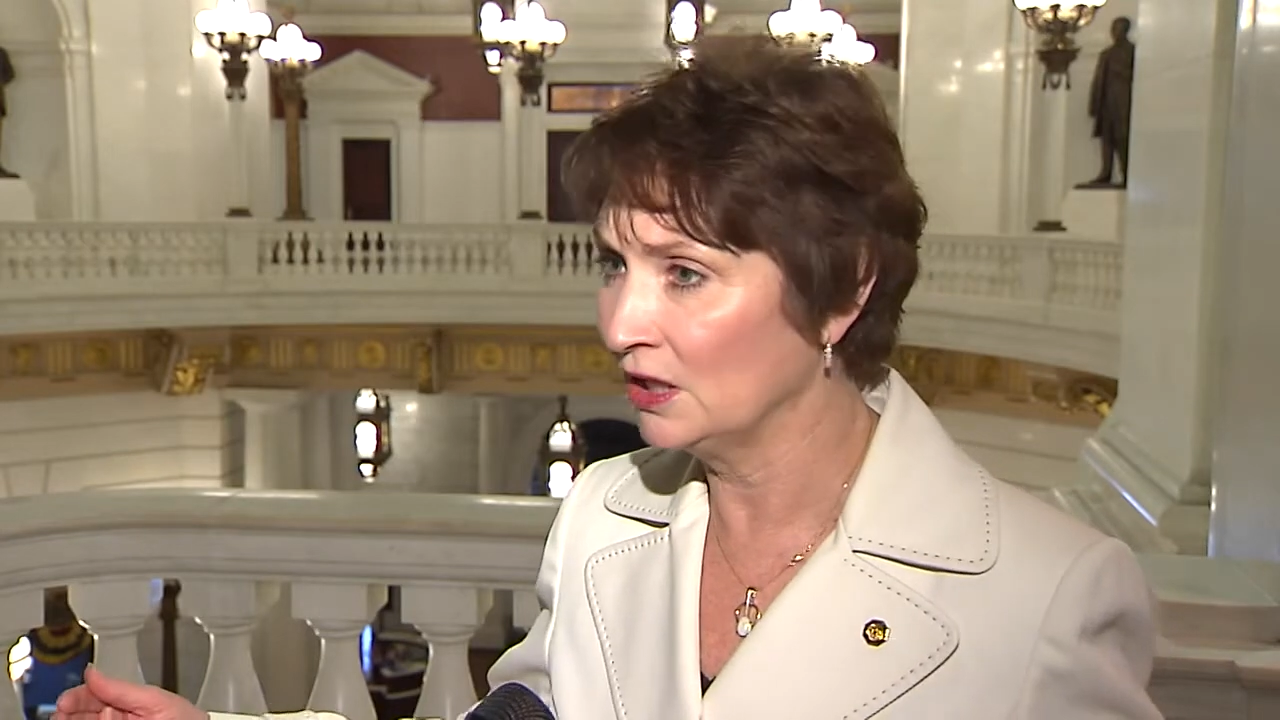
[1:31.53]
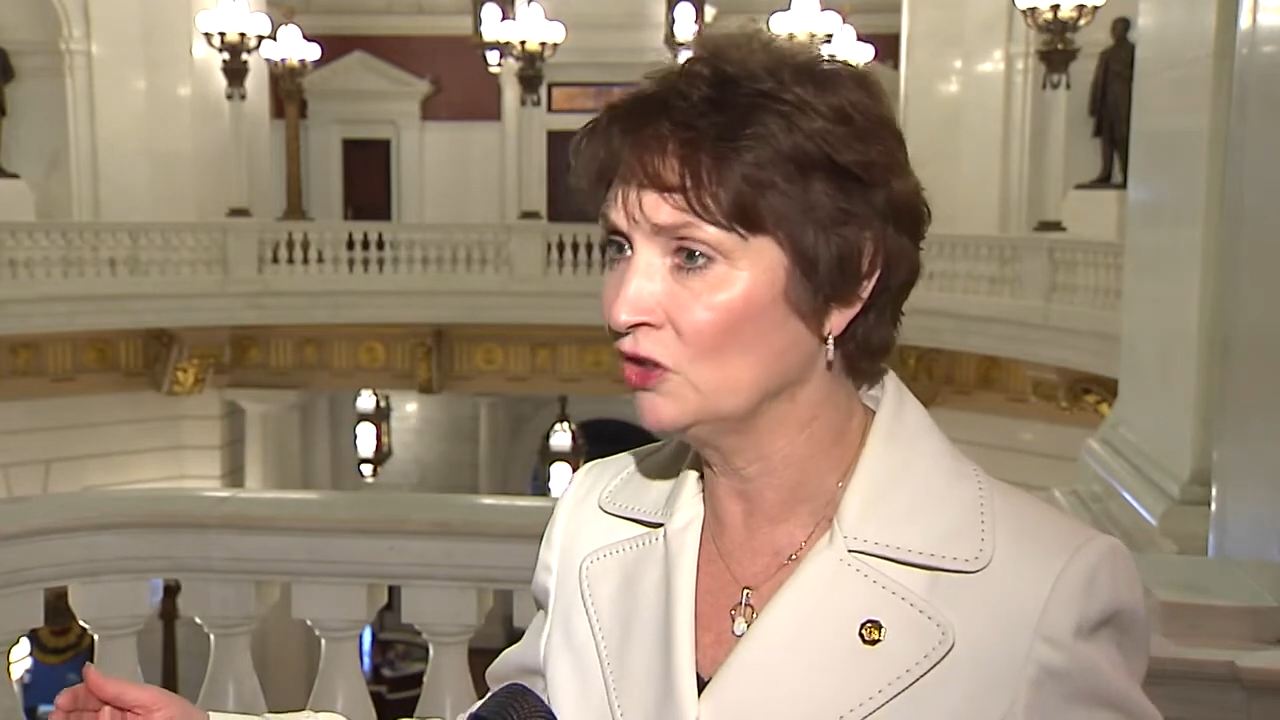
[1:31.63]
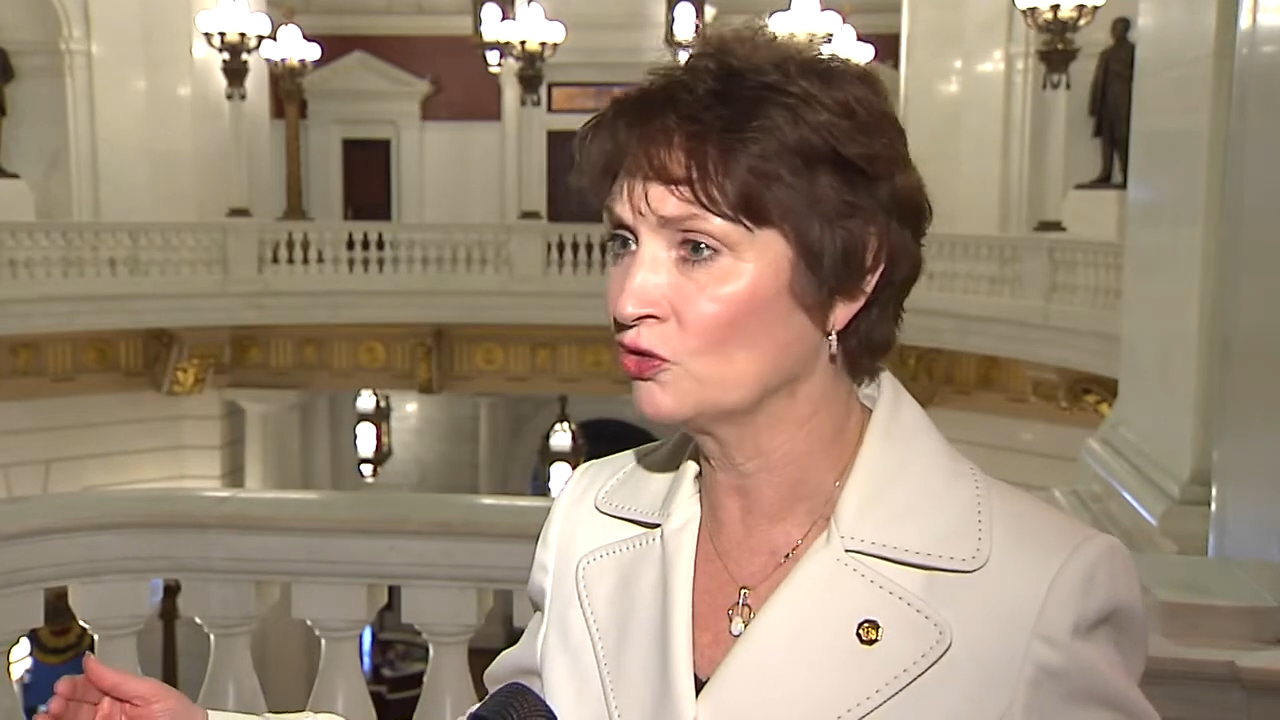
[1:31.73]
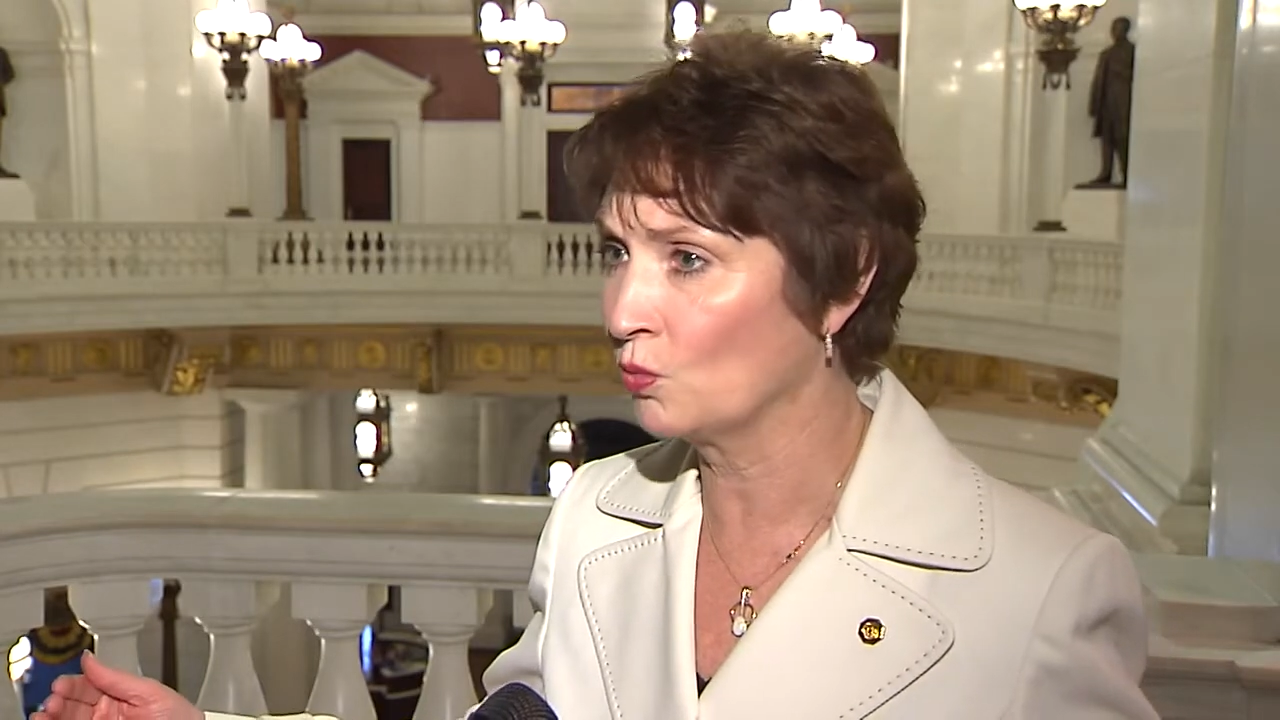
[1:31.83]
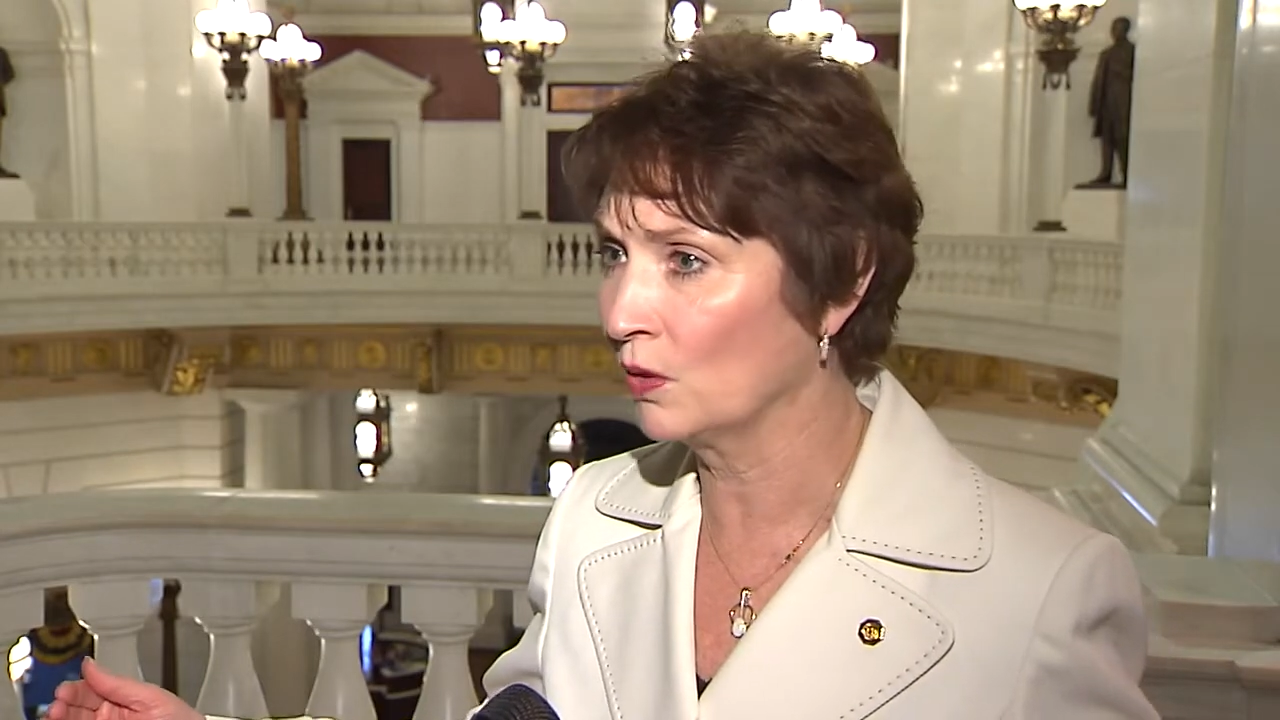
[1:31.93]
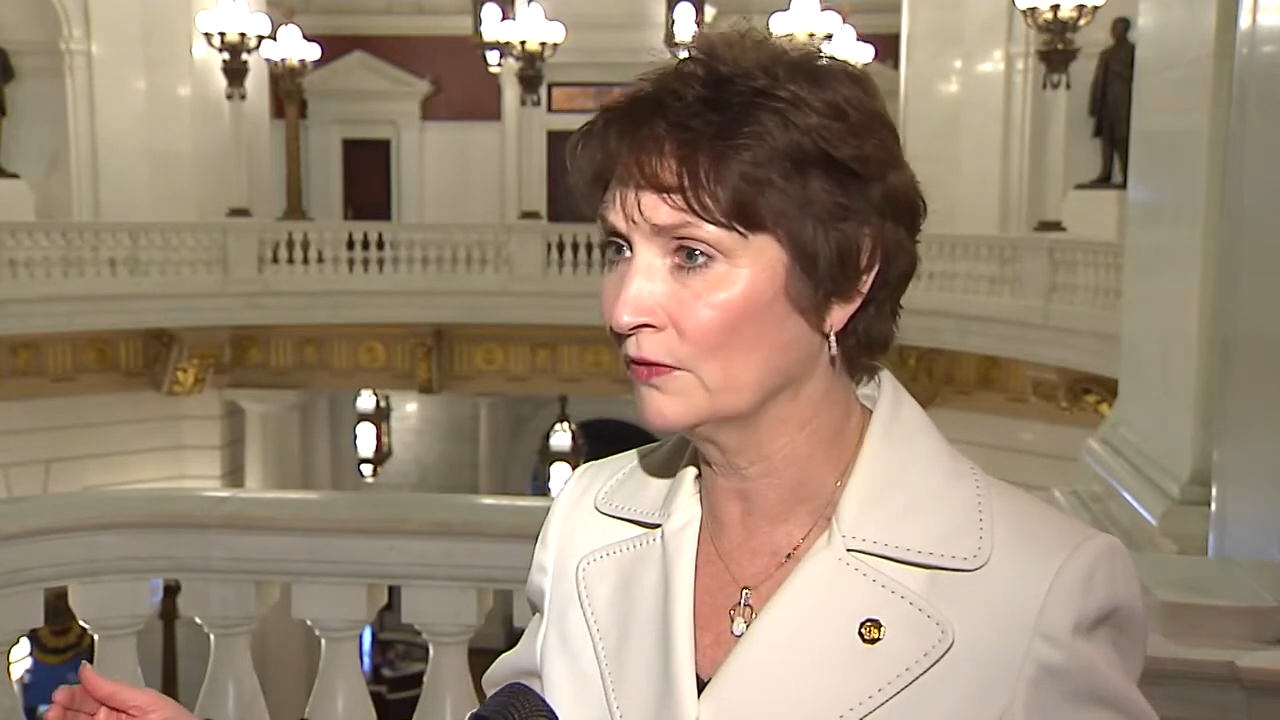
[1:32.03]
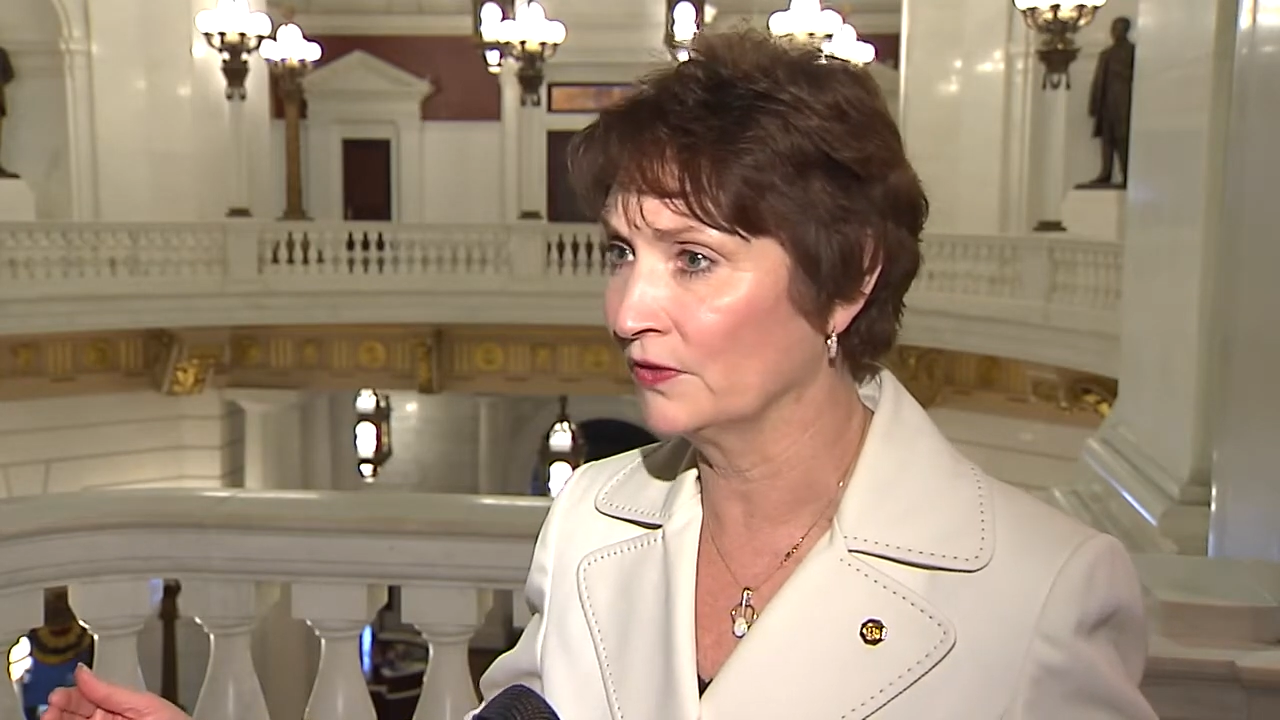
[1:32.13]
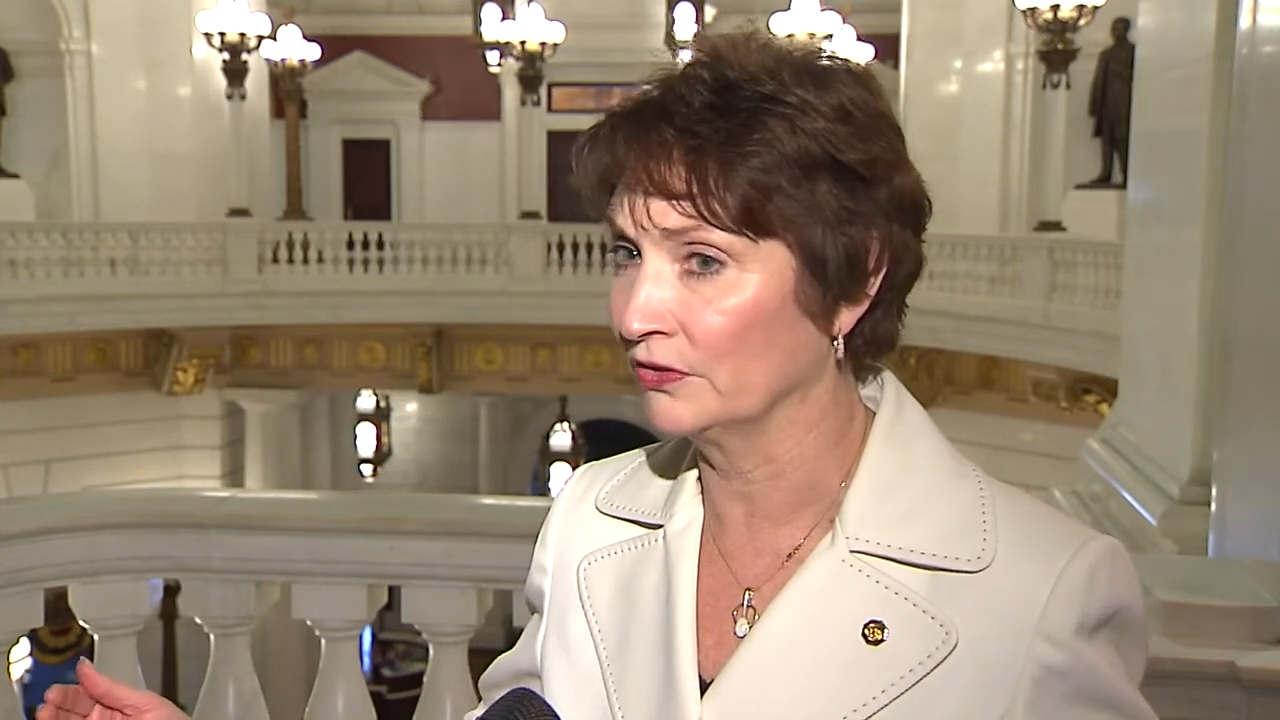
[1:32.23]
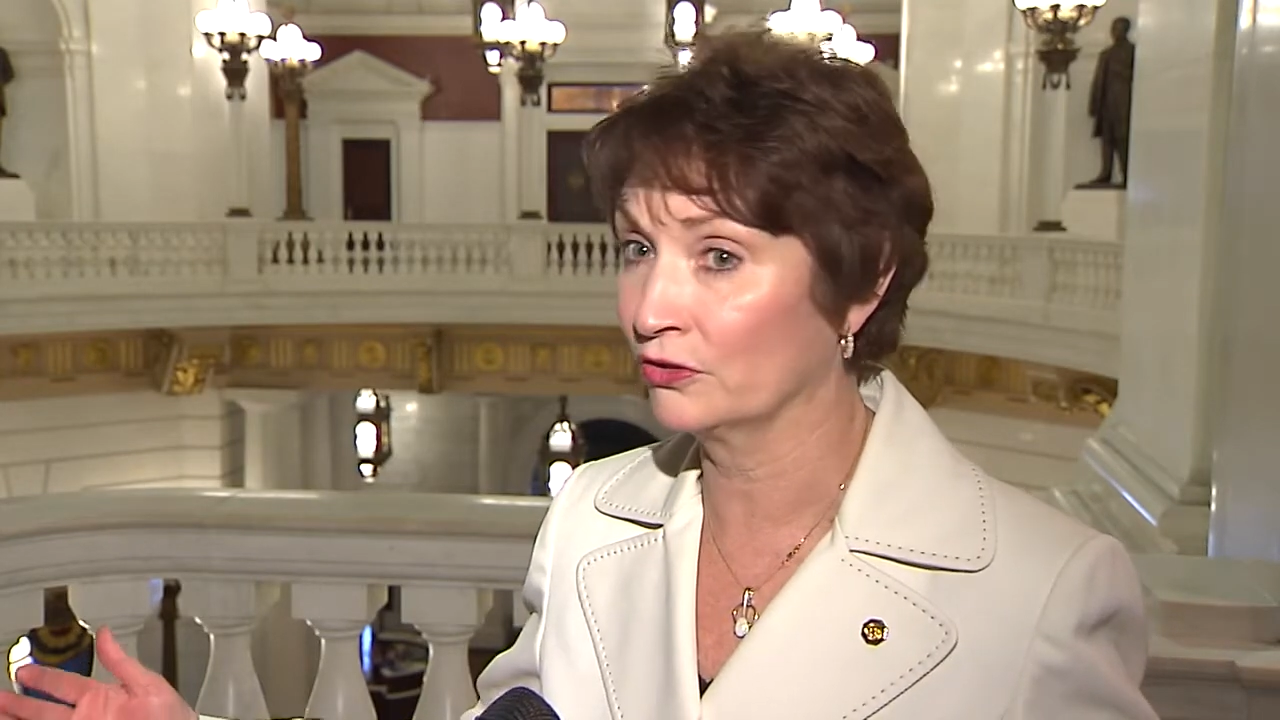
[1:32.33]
each one of these,